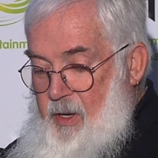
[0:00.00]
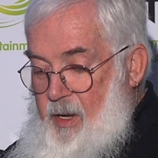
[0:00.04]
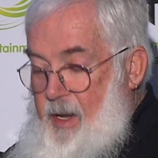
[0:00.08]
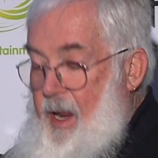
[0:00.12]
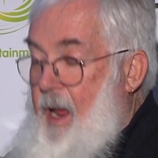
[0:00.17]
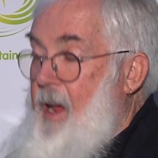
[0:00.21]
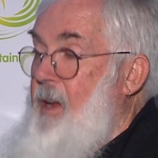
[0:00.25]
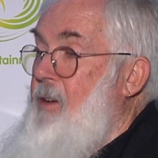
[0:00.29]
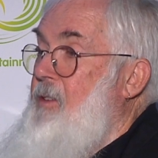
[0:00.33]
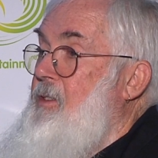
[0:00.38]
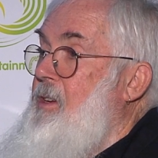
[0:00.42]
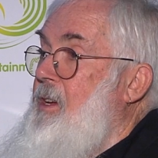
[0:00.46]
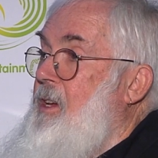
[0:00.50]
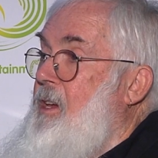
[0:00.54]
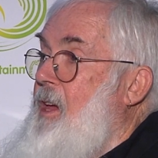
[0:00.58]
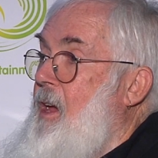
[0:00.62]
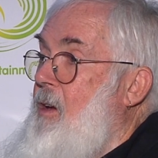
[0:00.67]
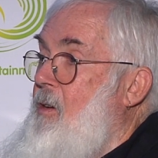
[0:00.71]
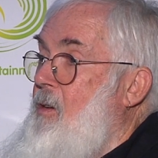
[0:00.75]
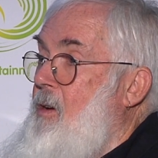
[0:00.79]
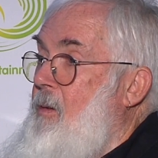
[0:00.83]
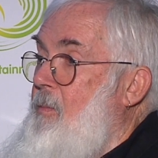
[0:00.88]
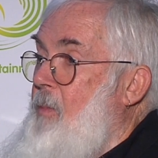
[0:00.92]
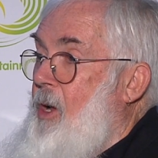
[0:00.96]
it out to
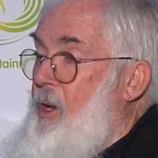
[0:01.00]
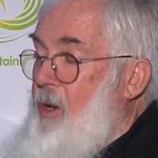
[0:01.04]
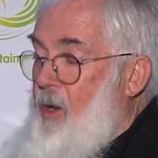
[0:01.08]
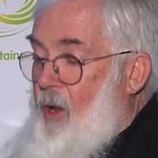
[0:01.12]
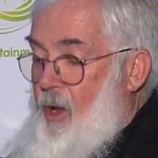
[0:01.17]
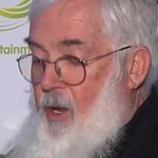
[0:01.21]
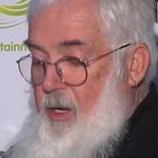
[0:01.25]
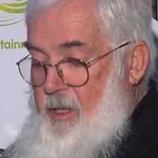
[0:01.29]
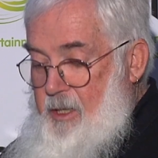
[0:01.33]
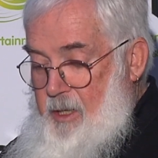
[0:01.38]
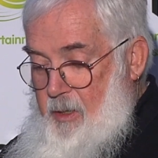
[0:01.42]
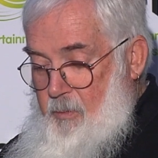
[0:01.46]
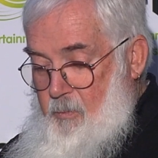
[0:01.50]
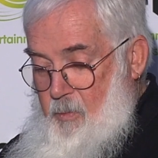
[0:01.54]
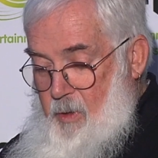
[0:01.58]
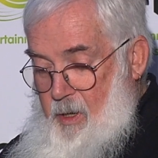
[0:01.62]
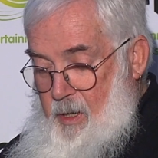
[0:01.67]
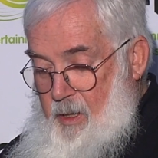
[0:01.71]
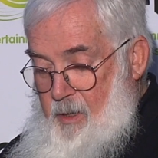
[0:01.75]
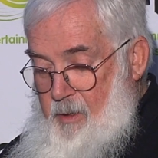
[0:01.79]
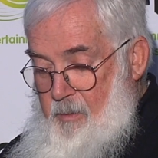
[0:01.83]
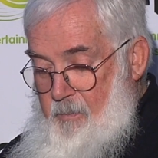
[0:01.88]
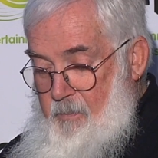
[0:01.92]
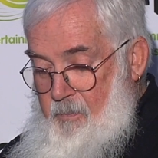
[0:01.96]
carry my lighting
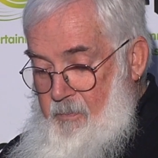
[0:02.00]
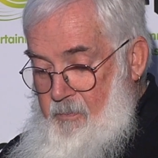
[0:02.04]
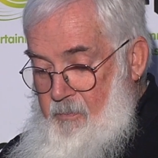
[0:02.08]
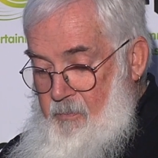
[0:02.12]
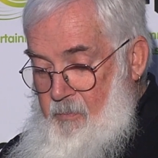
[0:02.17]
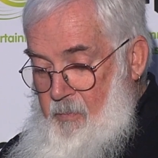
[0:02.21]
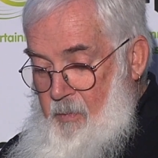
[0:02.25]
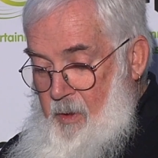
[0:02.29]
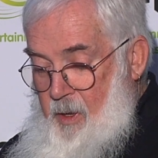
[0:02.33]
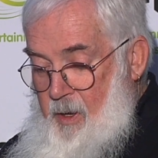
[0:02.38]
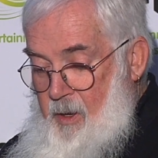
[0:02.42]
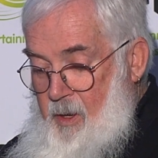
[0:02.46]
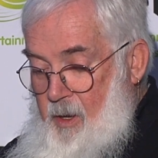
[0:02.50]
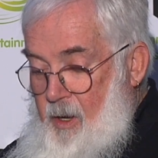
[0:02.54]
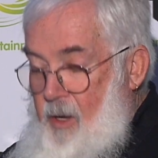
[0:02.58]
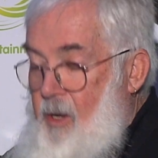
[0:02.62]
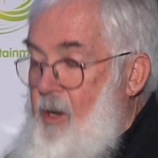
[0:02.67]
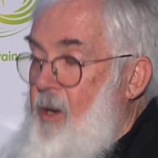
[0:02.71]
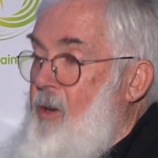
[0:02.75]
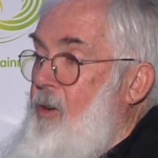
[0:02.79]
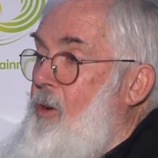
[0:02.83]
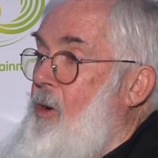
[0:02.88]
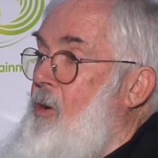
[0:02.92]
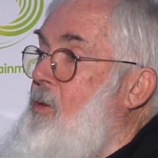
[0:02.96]
rig.
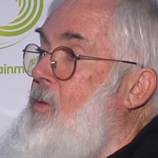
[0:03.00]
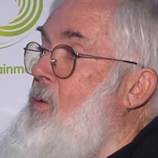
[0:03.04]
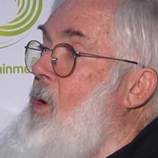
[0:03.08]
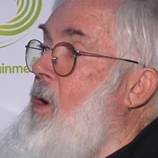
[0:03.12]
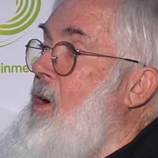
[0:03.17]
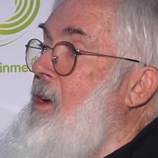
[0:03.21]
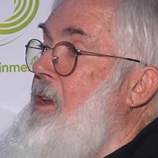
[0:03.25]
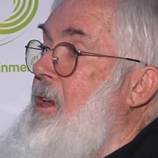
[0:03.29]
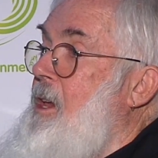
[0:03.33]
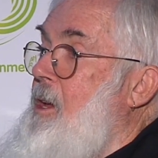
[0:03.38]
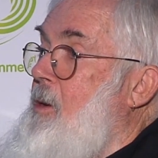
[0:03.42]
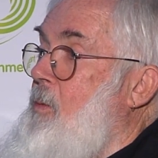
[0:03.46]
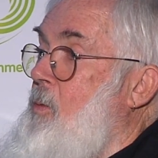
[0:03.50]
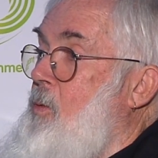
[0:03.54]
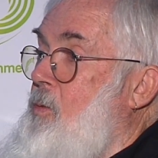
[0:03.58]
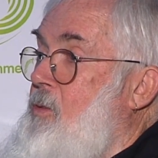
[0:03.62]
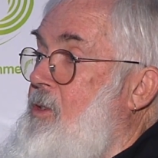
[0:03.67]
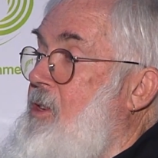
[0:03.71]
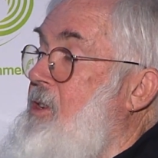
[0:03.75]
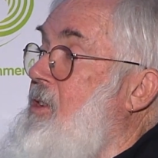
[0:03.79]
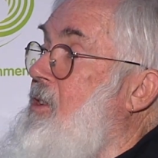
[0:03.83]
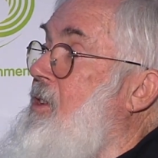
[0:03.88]
Not quite equal to